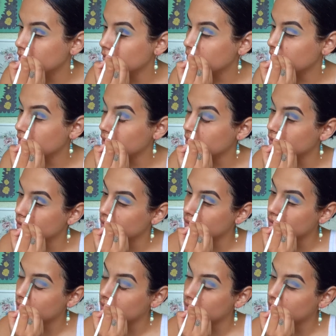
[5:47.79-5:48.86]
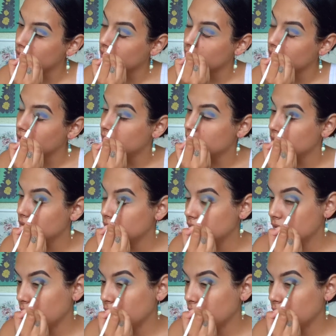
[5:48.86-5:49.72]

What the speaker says: Okay, we've